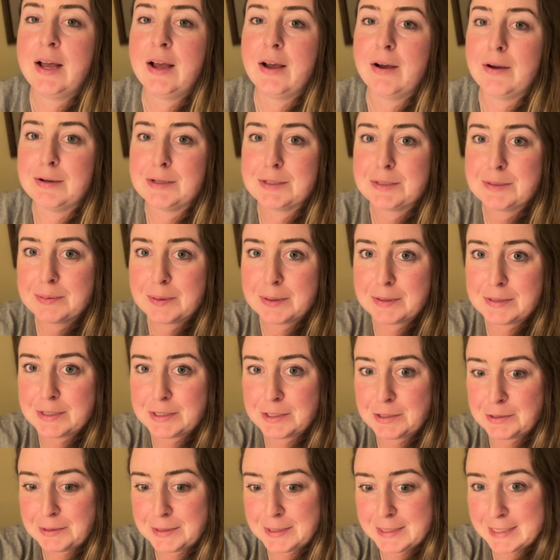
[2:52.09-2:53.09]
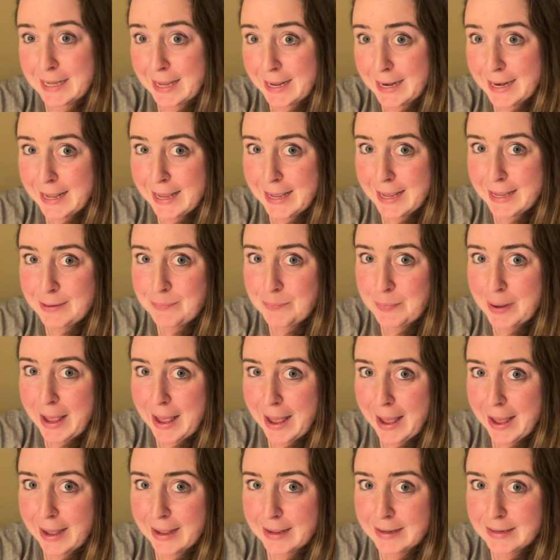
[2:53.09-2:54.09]
I was supposed to deadhead
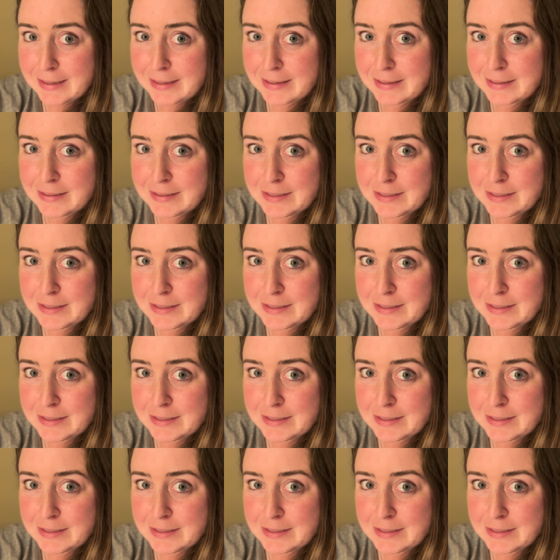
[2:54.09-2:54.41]
back,